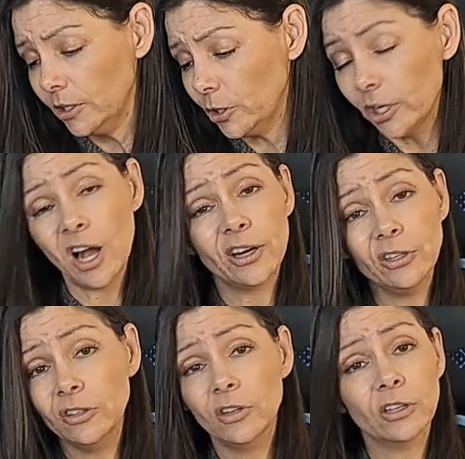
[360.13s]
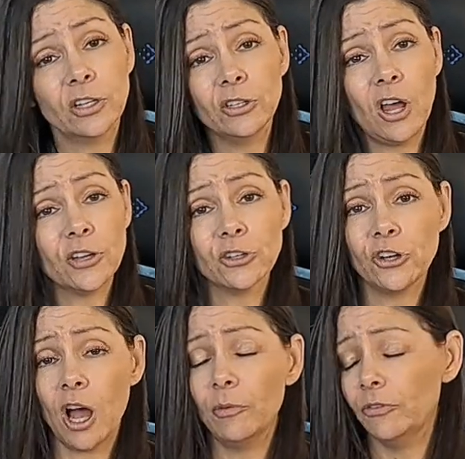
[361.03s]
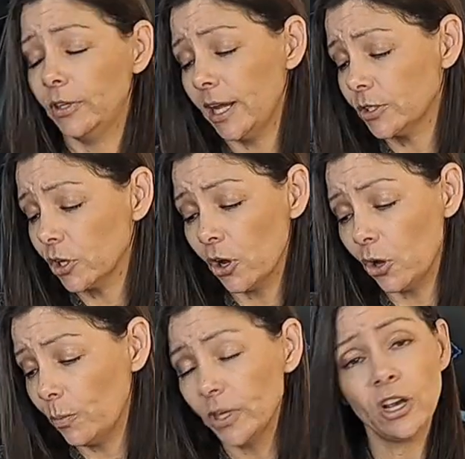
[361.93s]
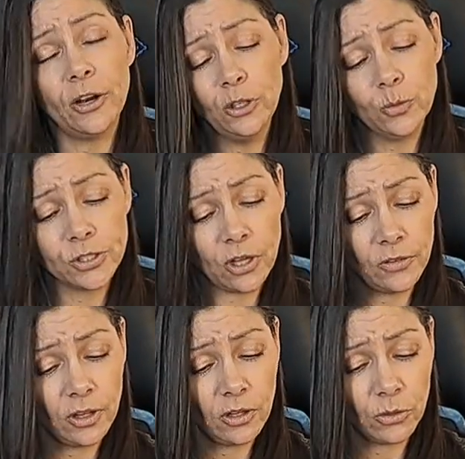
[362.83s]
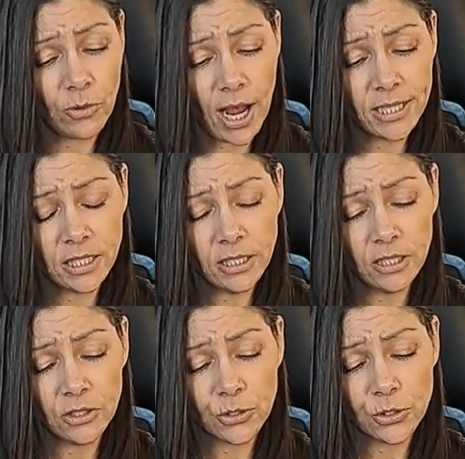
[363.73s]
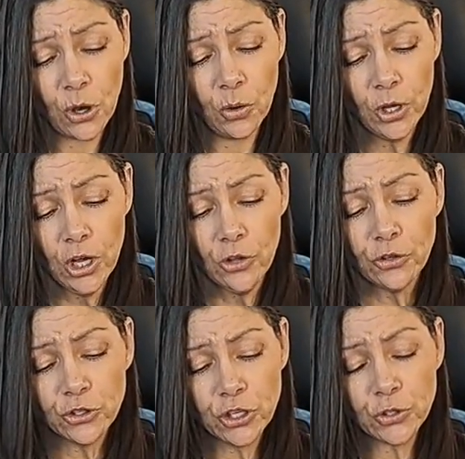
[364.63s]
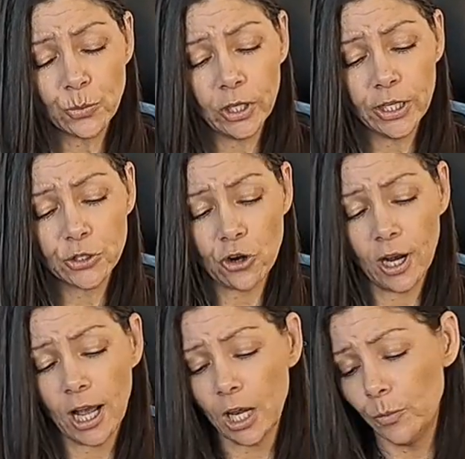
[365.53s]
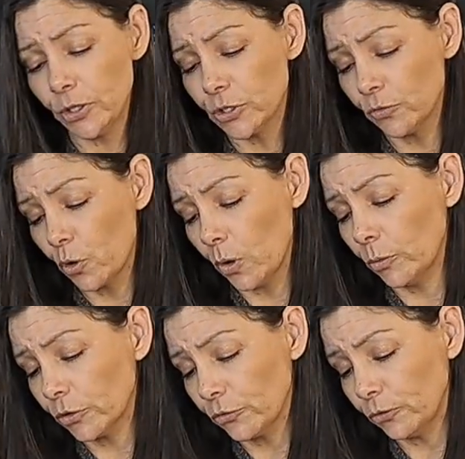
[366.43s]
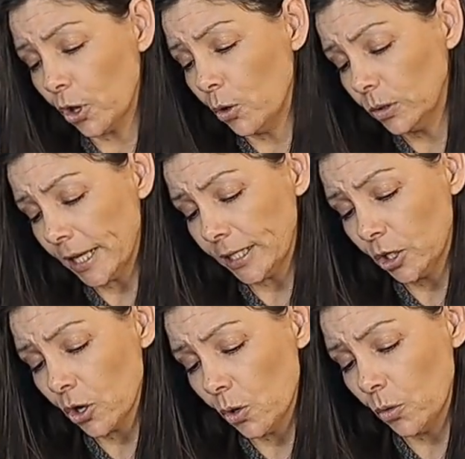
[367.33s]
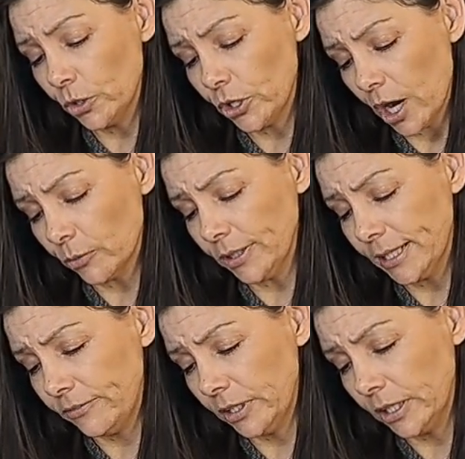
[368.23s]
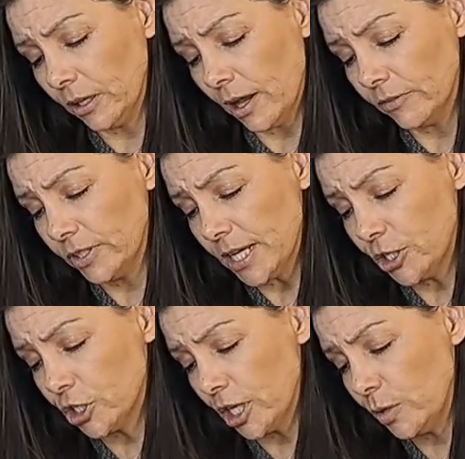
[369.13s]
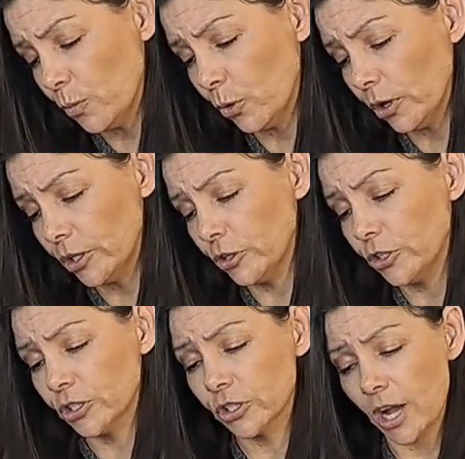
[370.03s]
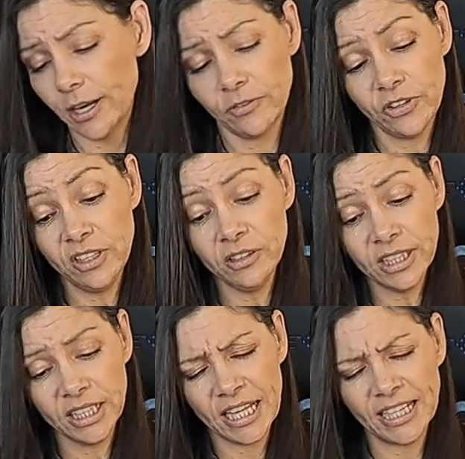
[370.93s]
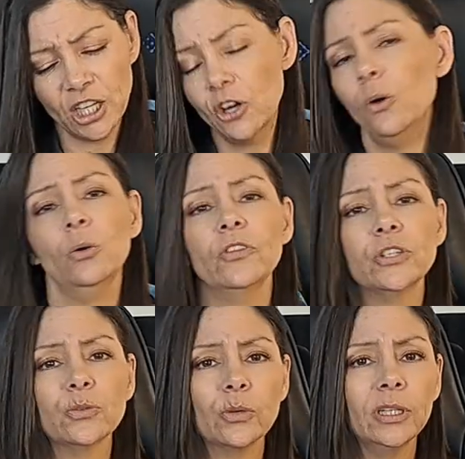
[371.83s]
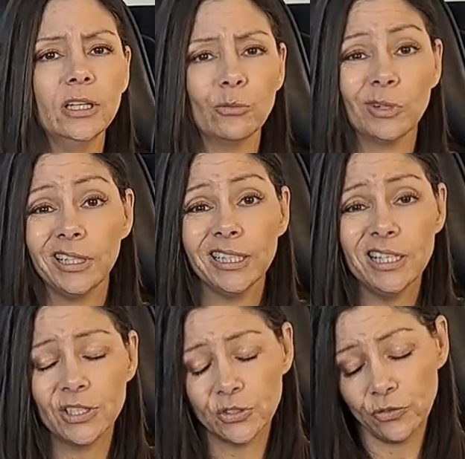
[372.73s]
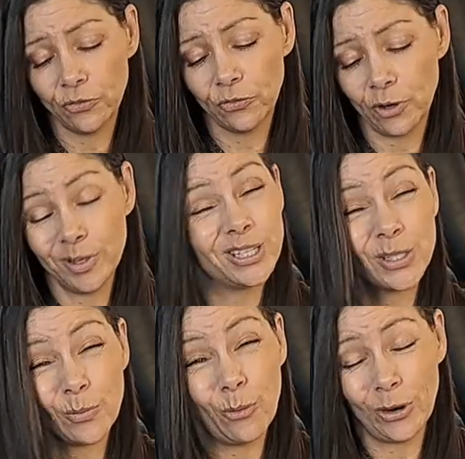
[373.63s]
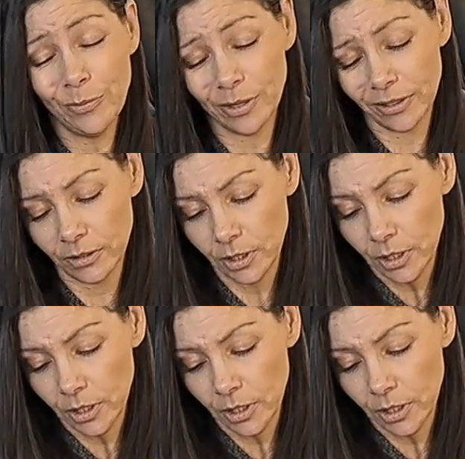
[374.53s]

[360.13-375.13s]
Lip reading: you know, you lost your job a few days ago, but you got new ones on the horizon here. So there's just really a strong element of going with the flow, letting go. You're not really giving it a lot of attention anymore, and you're just kind of healing and letting go. This is really a release from a disappointment.